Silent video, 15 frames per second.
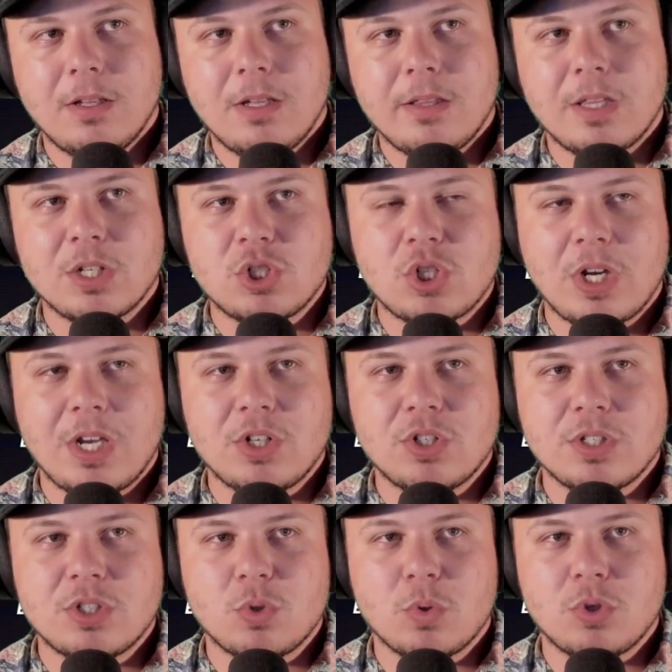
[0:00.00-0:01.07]
This change
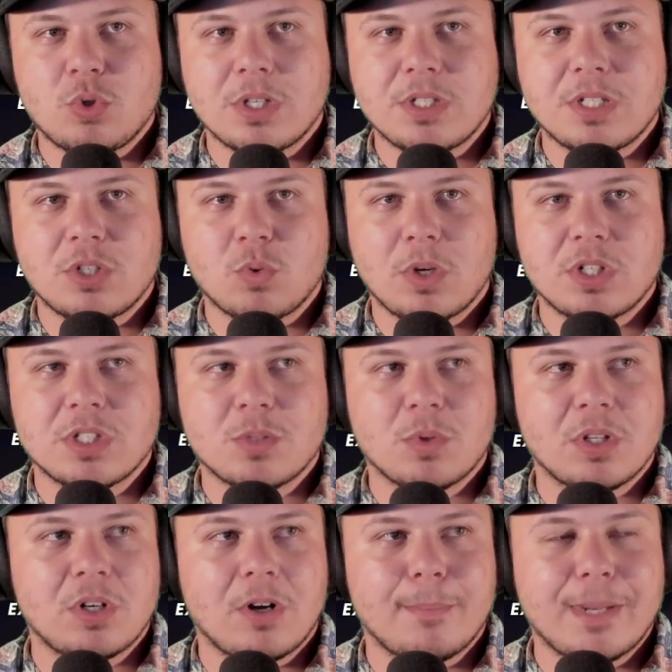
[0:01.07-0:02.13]
is to address situations where the
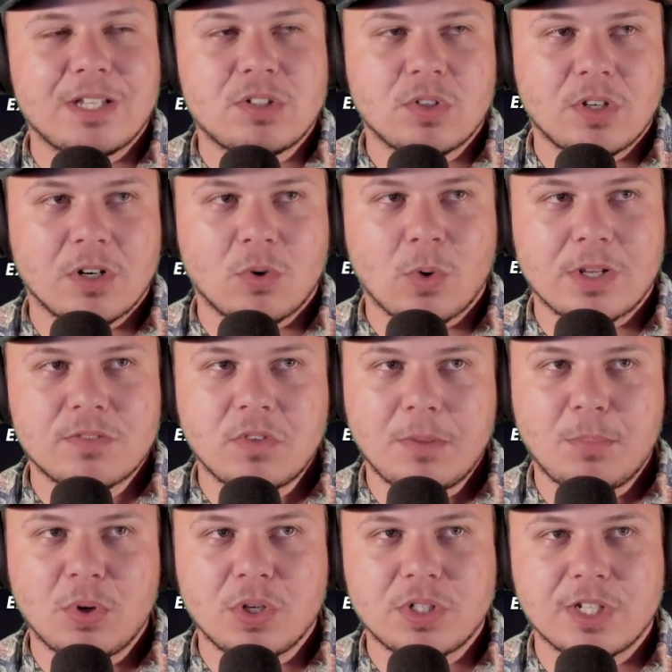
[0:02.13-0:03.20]
Dollmaster could aggressively
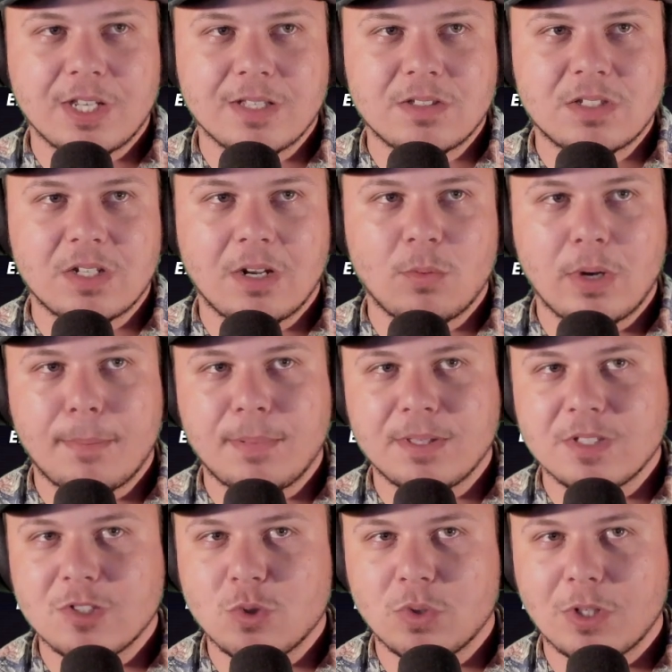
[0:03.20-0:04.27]
push against stun
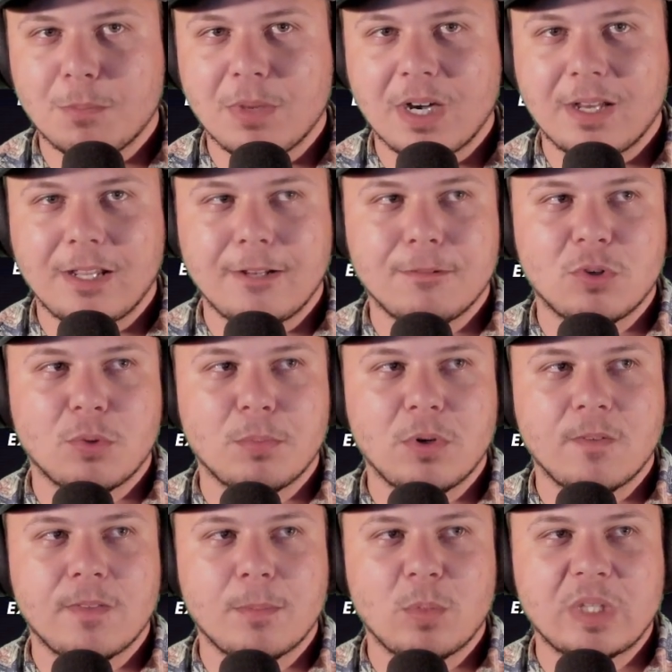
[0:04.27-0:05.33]
weapons with their body to
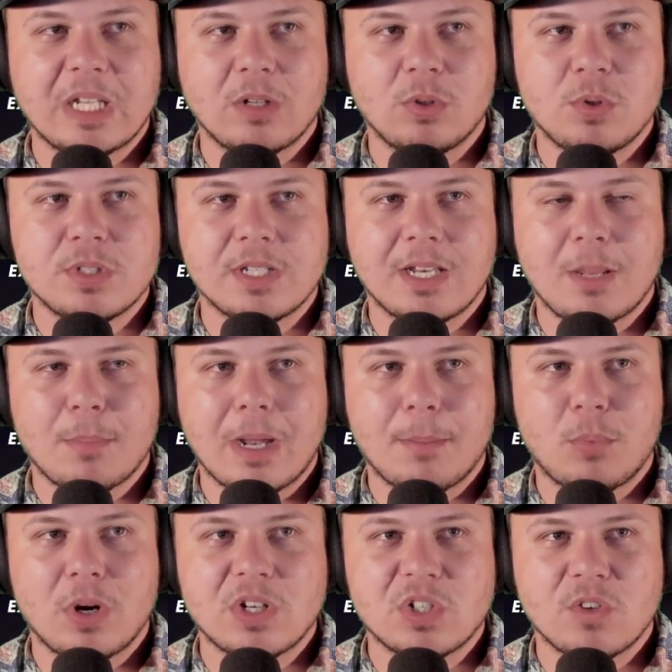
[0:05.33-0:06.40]
remove them without losing any map
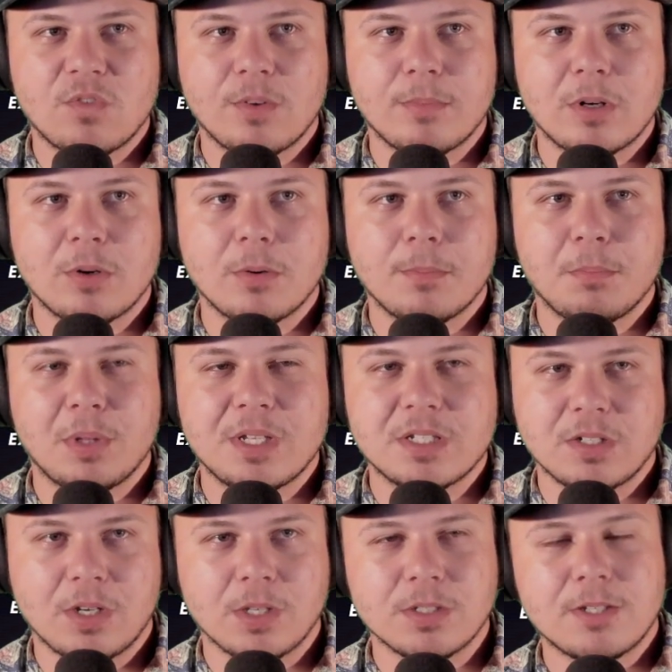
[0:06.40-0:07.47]
pressure from their placed
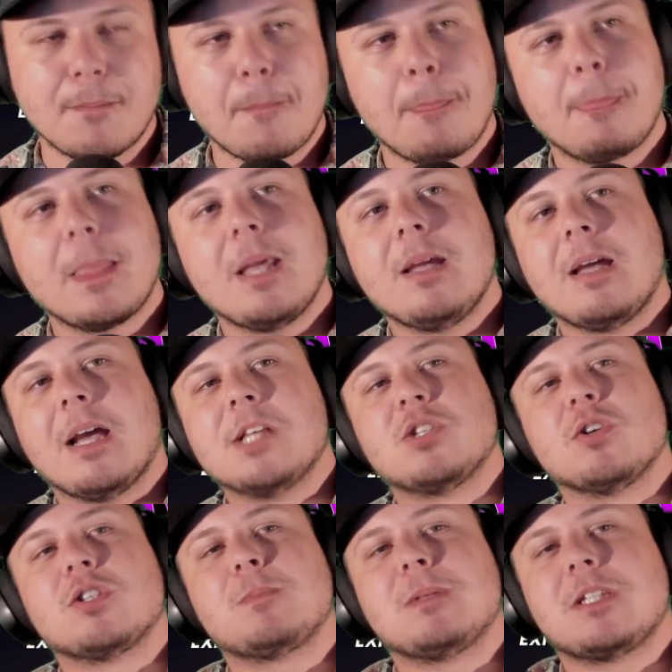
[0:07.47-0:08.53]
dolls. And so
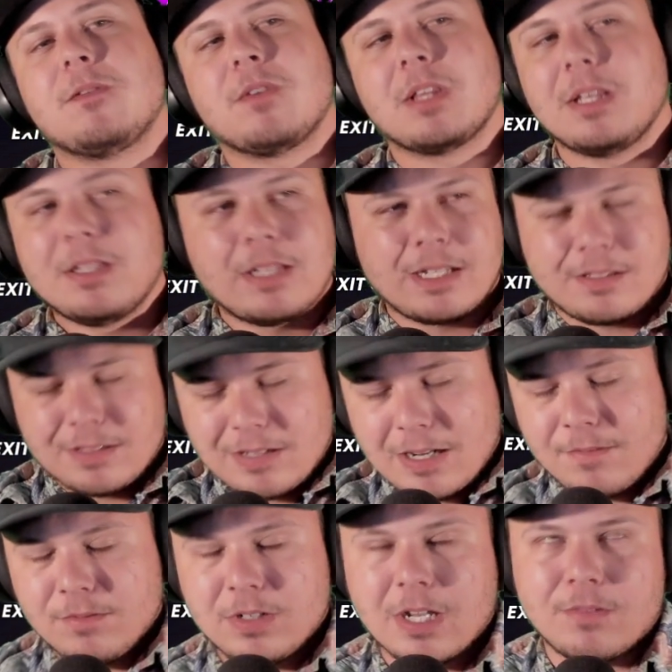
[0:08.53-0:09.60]
specifically, like the
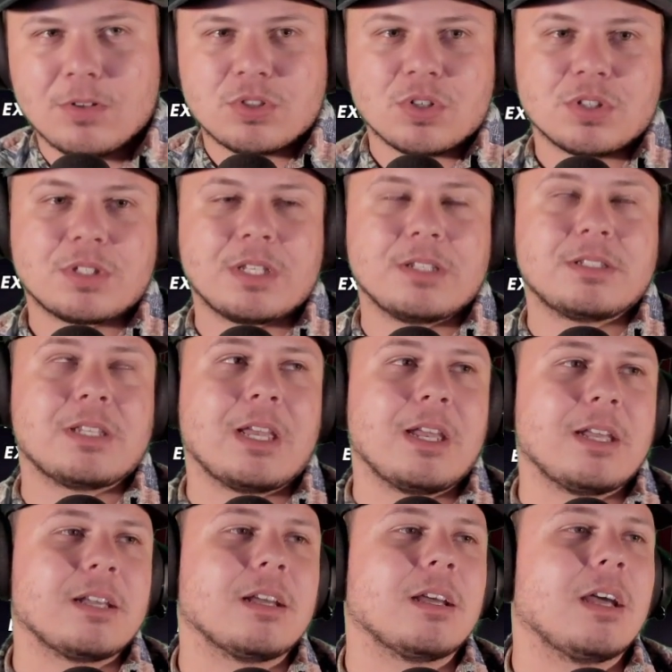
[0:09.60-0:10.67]
dev notes are
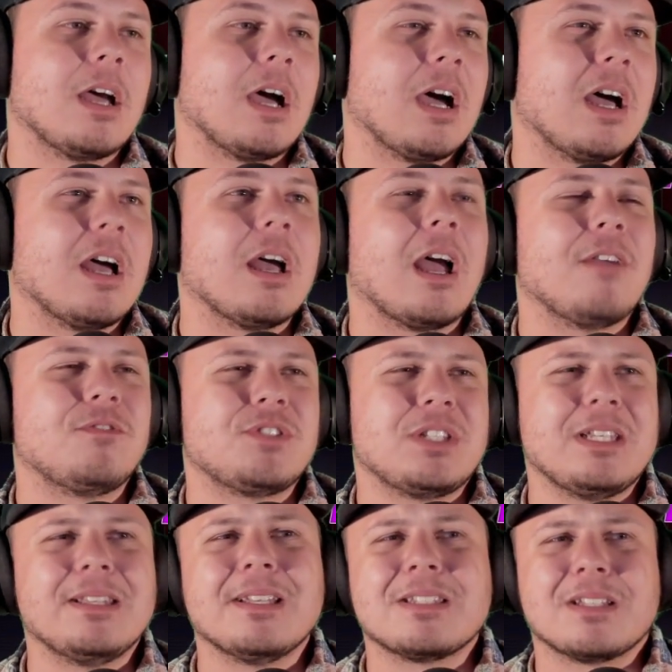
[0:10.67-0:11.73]
saying, I've
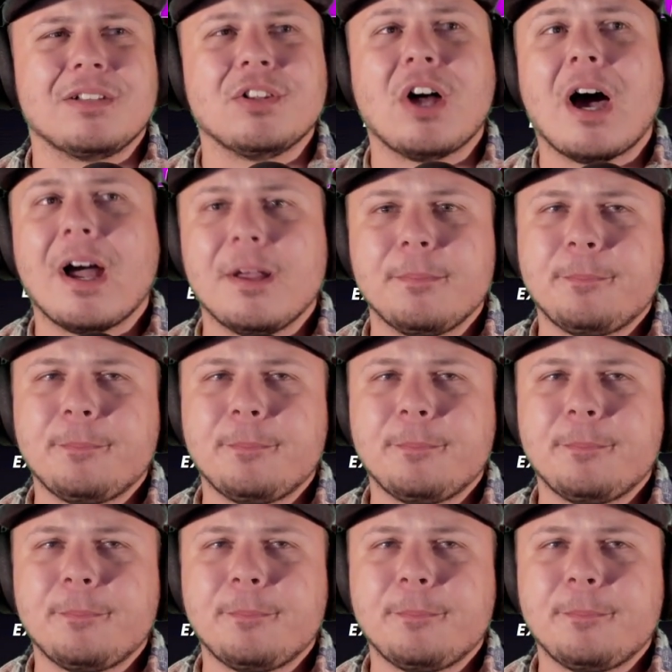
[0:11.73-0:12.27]
seen this a lot